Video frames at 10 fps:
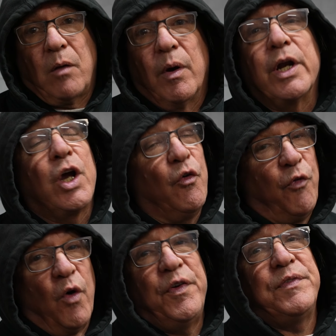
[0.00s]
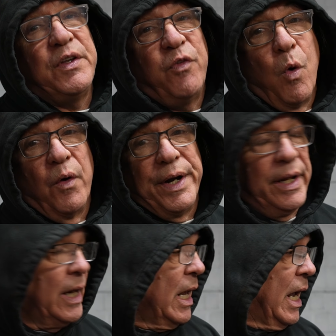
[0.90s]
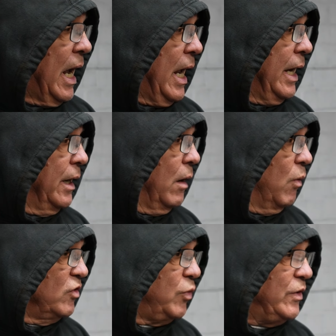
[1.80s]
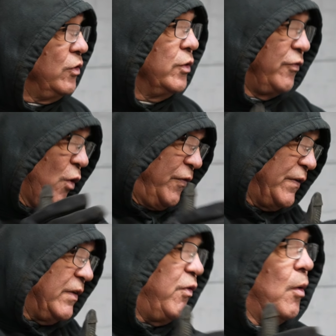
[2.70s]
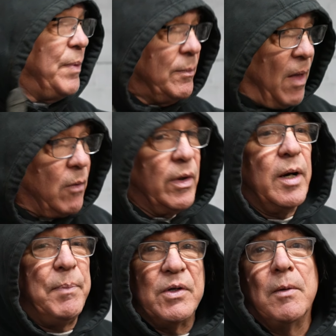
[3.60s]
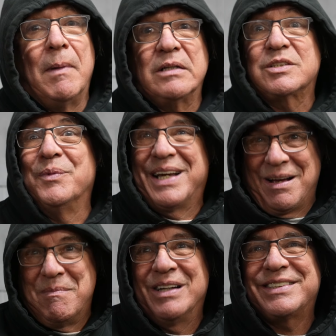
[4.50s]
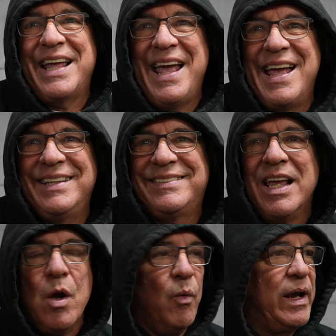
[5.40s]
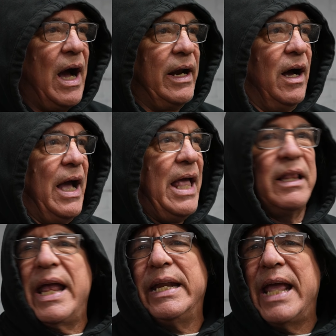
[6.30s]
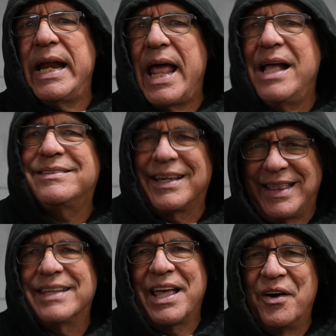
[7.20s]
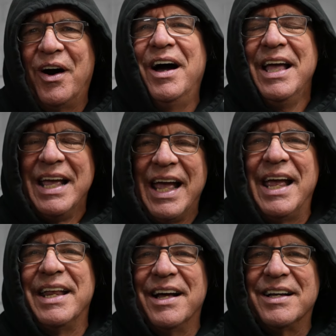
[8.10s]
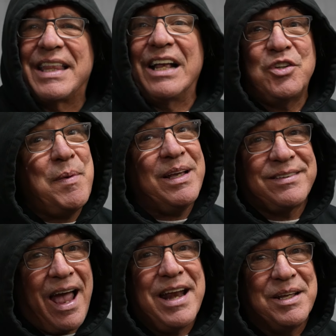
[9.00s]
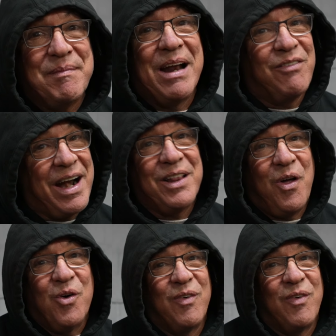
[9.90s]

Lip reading: We're going to go 454 in it. And once we do the 454 big block, we're going to build a monster. We got monster heads. We got L88 heads, I think they are. And that should be exciting, man, right along.